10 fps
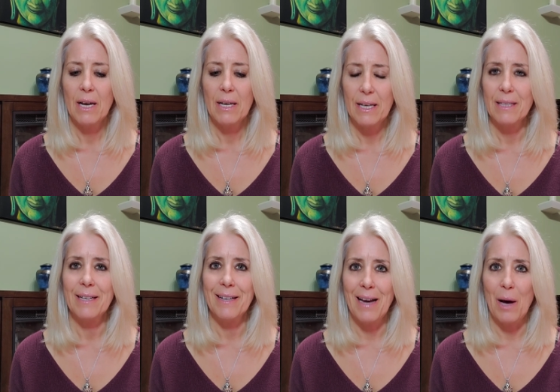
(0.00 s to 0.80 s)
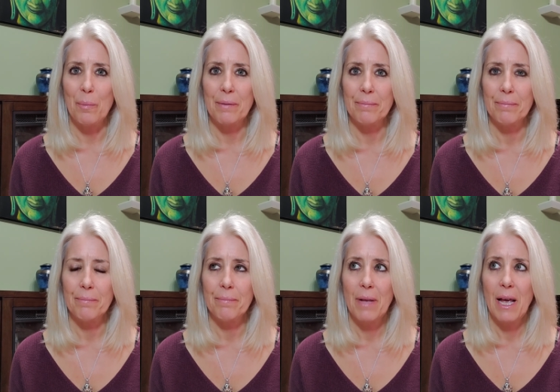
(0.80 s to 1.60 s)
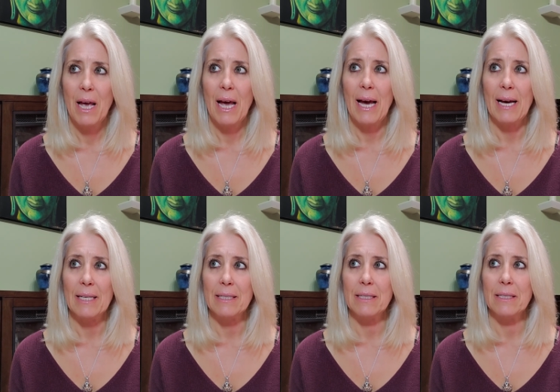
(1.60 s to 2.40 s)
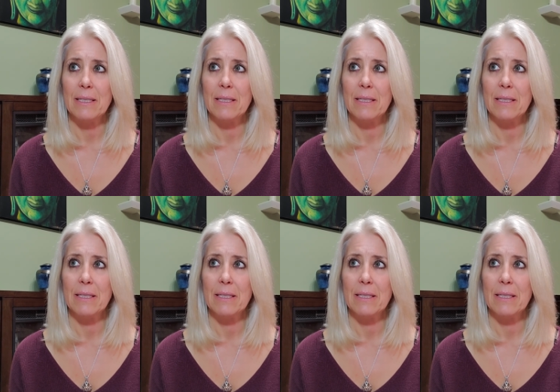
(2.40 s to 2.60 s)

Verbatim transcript: healing can happen. And